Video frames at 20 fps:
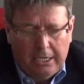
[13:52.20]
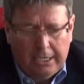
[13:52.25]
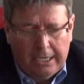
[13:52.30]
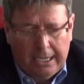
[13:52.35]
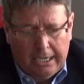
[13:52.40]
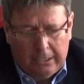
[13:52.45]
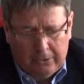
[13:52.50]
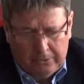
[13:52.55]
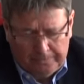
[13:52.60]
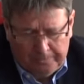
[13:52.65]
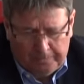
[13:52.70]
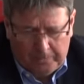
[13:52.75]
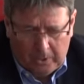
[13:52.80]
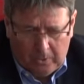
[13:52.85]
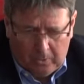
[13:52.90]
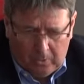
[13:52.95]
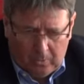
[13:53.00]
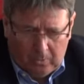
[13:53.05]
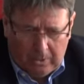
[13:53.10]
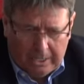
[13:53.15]
Now,
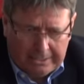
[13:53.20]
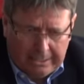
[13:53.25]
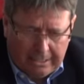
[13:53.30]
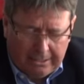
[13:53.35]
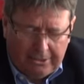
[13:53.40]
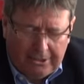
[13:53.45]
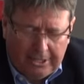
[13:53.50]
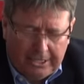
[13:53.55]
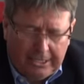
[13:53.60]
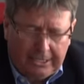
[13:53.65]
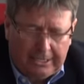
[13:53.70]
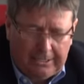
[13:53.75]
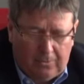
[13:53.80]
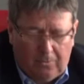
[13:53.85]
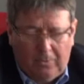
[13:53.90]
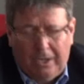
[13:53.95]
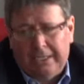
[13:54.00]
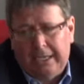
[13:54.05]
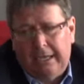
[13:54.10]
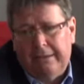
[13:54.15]
what I think
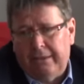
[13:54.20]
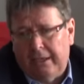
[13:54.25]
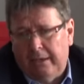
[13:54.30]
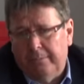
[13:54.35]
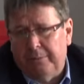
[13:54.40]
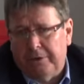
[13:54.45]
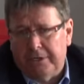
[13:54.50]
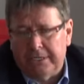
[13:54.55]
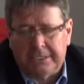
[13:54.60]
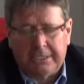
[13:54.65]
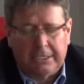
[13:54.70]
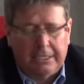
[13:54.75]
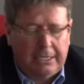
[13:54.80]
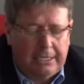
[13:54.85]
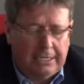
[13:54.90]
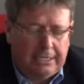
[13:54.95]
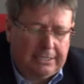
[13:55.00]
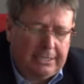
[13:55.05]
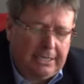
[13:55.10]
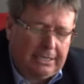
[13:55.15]

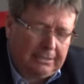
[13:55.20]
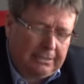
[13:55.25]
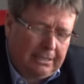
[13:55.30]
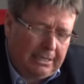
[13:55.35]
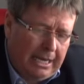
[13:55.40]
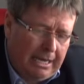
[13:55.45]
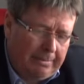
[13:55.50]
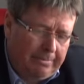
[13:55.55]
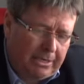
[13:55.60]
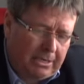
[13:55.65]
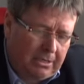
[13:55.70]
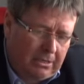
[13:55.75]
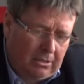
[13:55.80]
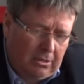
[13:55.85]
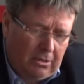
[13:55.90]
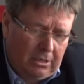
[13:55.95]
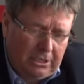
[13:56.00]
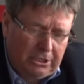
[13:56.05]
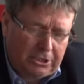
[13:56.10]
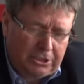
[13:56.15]
personally that dynamic
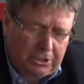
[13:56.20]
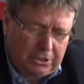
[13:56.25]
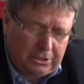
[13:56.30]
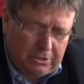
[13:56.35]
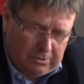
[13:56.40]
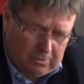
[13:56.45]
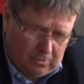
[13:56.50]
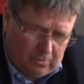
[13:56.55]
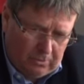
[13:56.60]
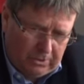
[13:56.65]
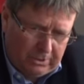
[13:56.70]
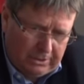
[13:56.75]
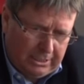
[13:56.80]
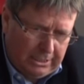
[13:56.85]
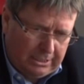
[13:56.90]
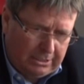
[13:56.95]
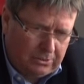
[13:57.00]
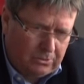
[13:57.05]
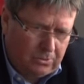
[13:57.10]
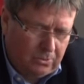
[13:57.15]
coalition would
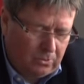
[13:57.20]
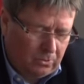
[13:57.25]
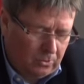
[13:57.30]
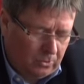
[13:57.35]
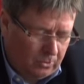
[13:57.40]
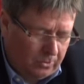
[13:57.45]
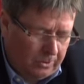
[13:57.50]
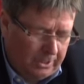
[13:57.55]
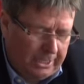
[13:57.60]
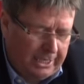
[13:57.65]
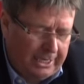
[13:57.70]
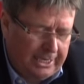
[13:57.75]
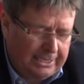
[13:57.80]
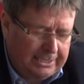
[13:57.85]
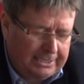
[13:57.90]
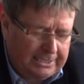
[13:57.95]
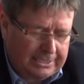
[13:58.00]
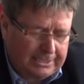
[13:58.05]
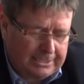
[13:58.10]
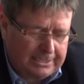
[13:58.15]
need to do
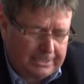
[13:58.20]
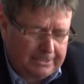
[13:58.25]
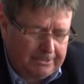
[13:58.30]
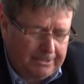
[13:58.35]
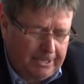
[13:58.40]
is